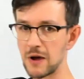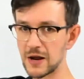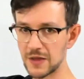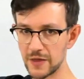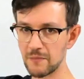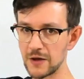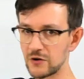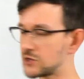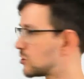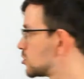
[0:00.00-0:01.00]
another
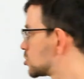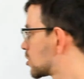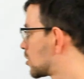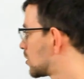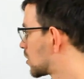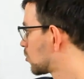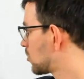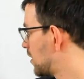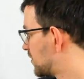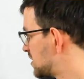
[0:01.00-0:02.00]
binary search,
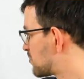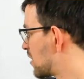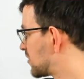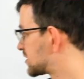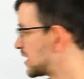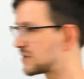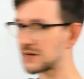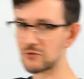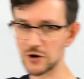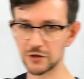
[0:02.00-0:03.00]
calculate this prefix and
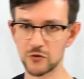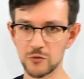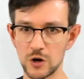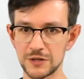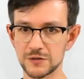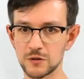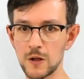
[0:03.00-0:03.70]
subtract it from your answer.